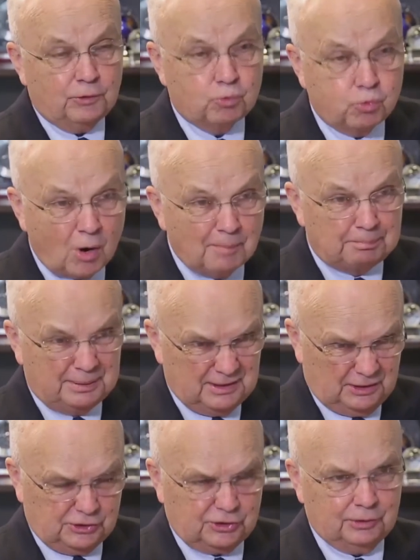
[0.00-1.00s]
rump
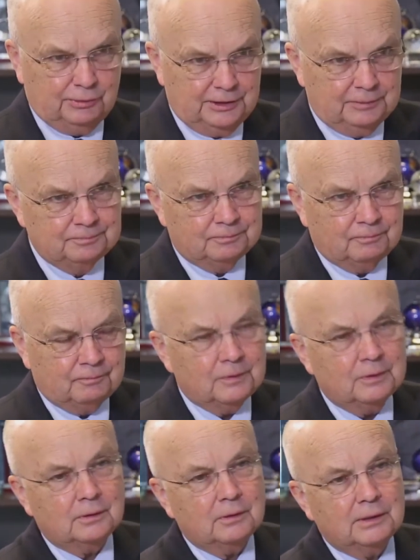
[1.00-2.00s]
Syria,
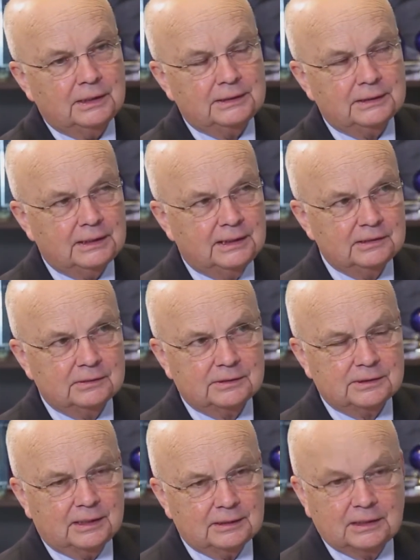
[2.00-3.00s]
all right,
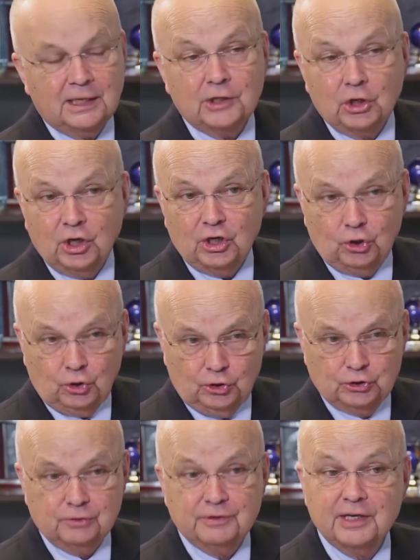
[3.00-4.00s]
has gotten a lot
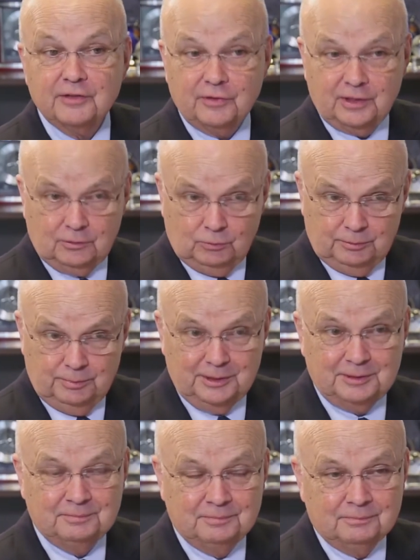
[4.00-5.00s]
larger than I thought it would
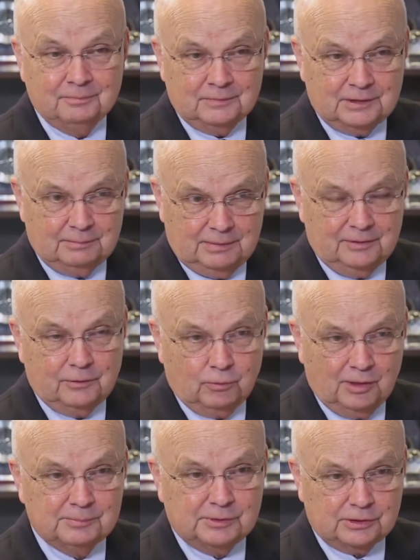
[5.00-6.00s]
be. And by the
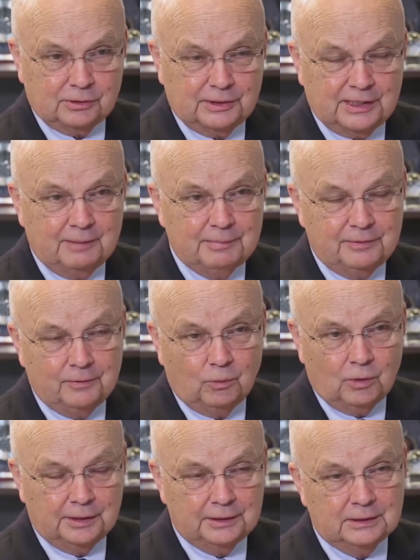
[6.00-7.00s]
rump Syria, I mean the
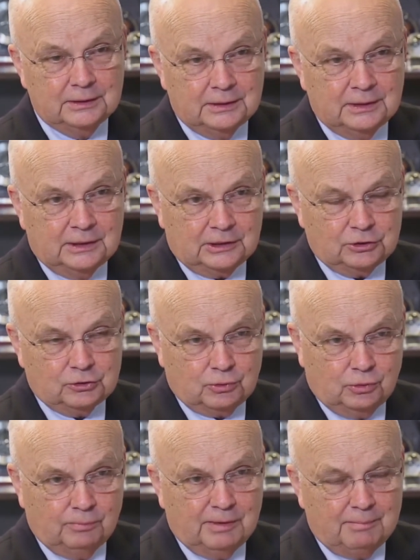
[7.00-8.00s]
one
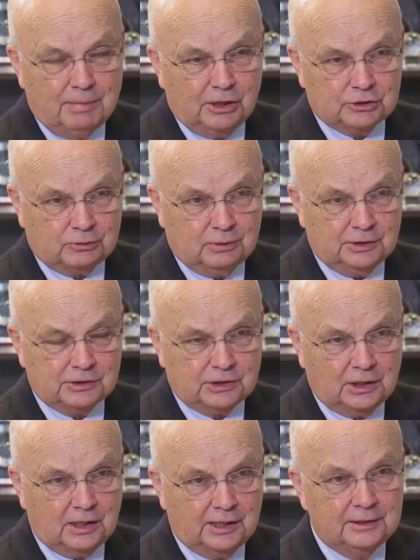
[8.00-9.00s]
controlled by Bashar
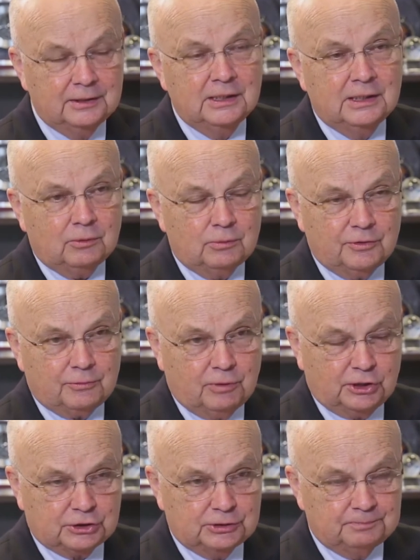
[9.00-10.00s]
al-Assad with
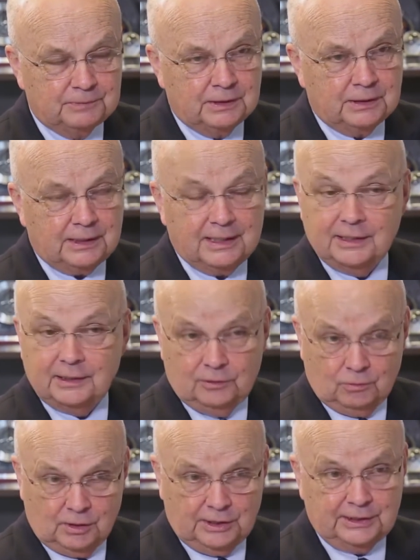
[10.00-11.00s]
Russian and
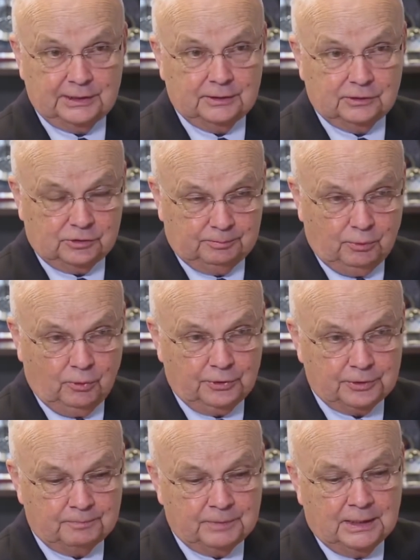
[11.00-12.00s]
Iranian support.
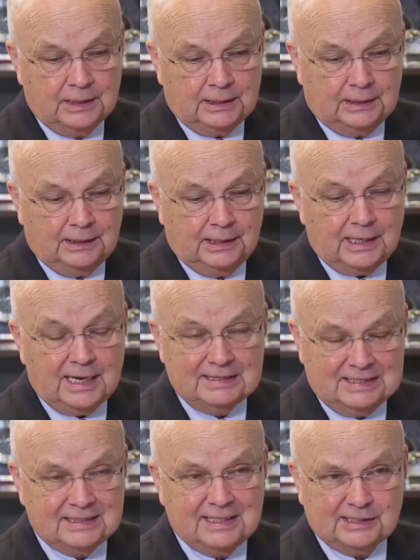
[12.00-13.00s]
I
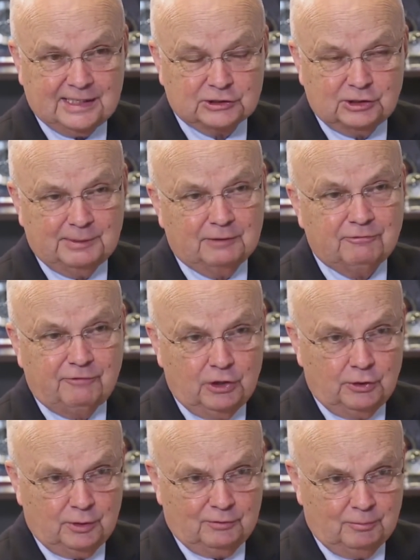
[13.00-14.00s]
think that's actually been a
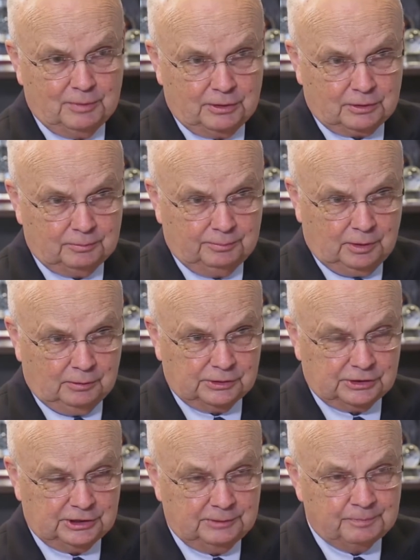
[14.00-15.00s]
failure of American
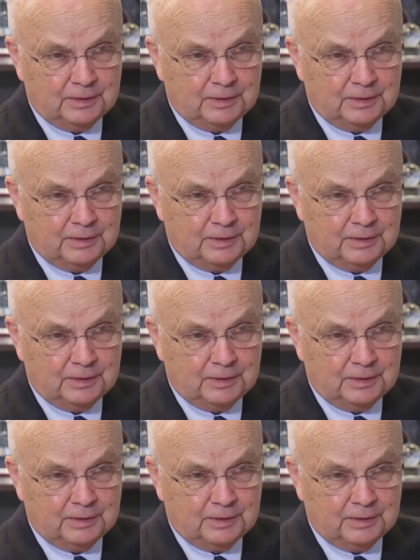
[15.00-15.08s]
policy.